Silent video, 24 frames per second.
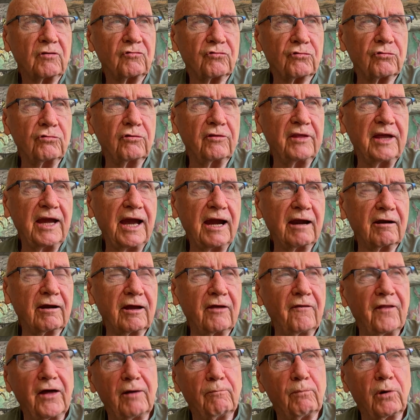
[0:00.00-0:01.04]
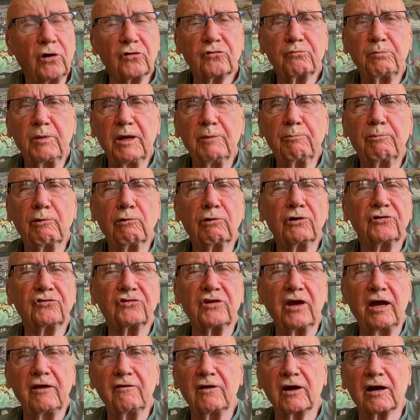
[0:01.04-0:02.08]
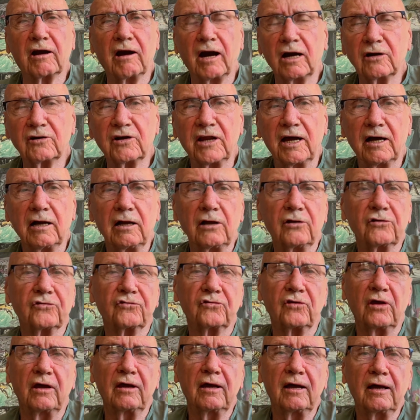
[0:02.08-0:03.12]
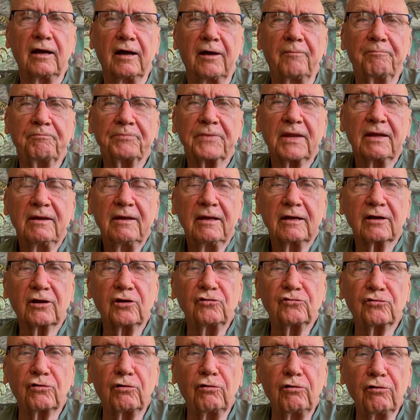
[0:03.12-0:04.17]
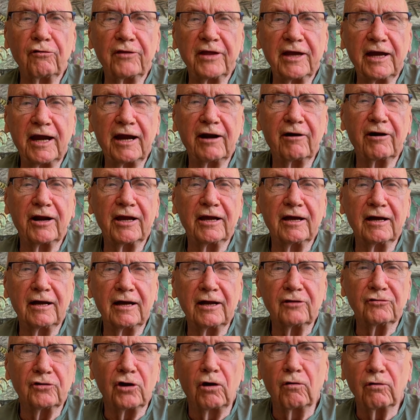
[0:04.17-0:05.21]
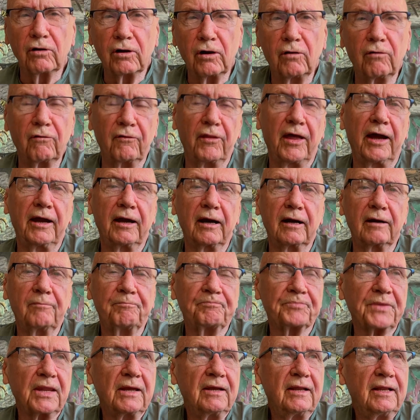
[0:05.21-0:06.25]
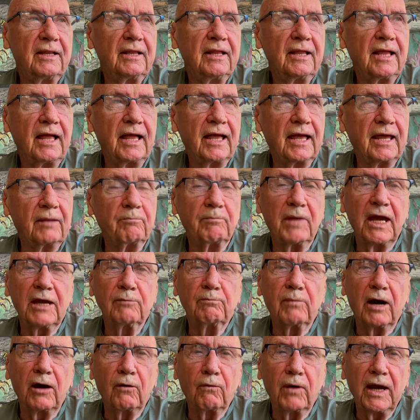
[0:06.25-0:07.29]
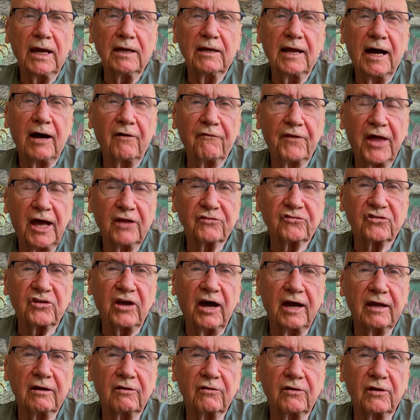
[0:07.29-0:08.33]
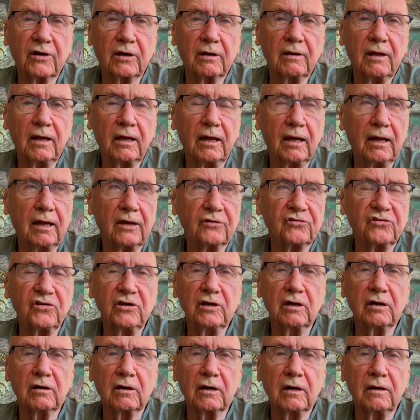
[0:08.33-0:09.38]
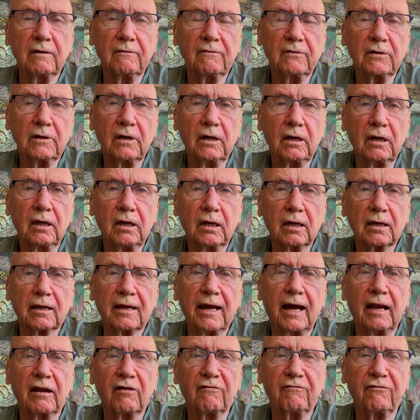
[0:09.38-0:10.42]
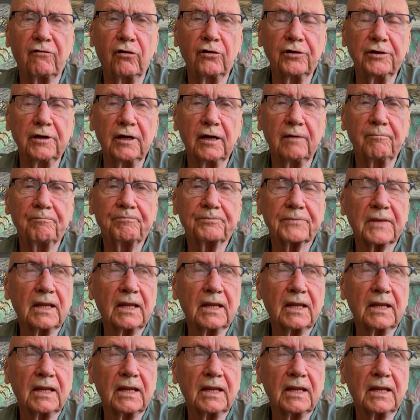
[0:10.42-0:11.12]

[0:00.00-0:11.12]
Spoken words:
through the area that most people would say the cartels control the area and don't go there, and made my way down that side of Sea of California,